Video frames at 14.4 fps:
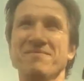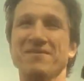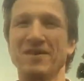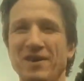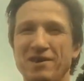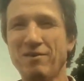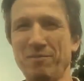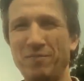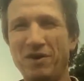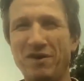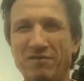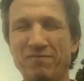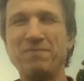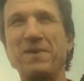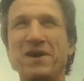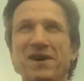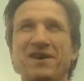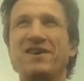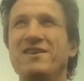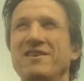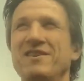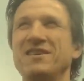go above, but
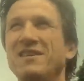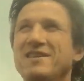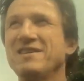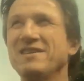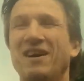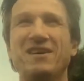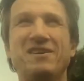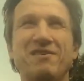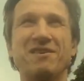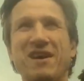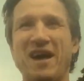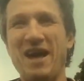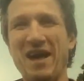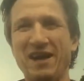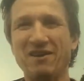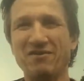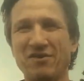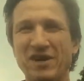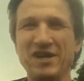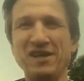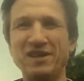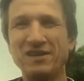I don't get
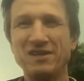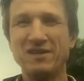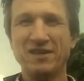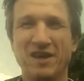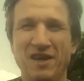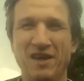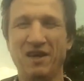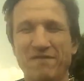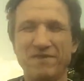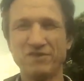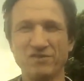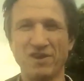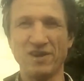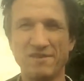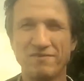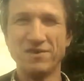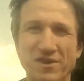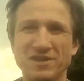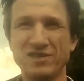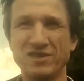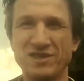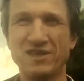angry at other
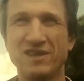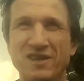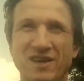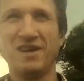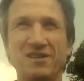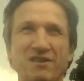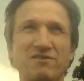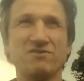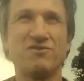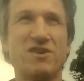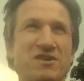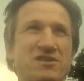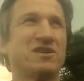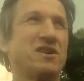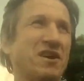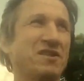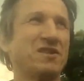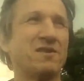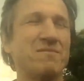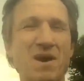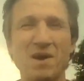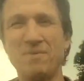drivers. I don't try to cut
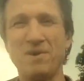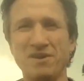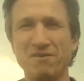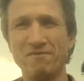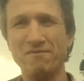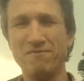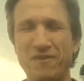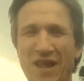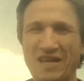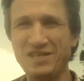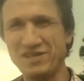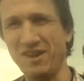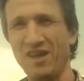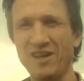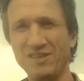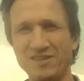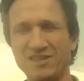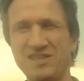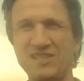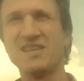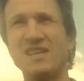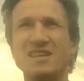them up, I don't flash
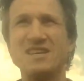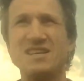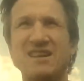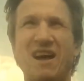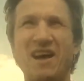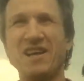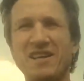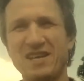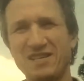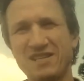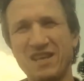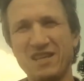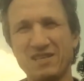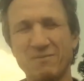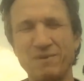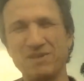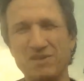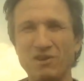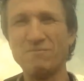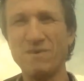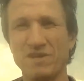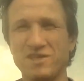lights. I guess there's a bit
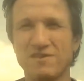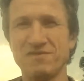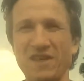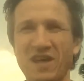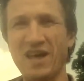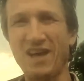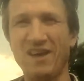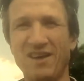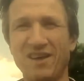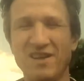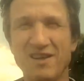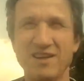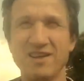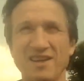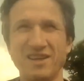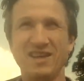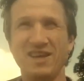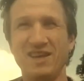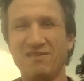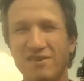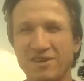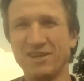too much of that
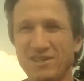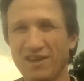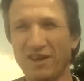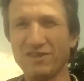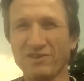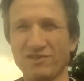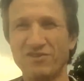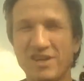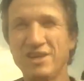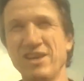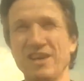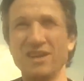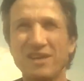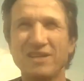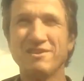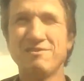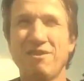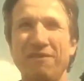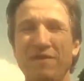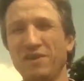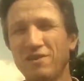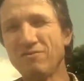here in this country. So I
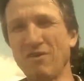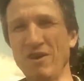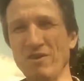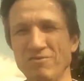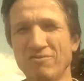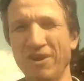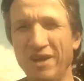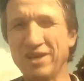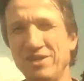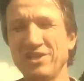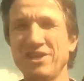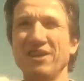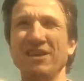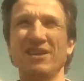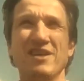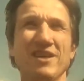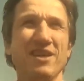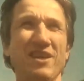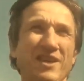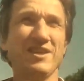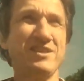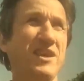think the road rage
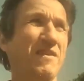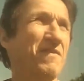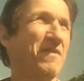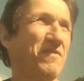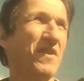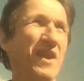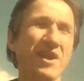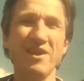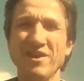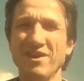is the other thing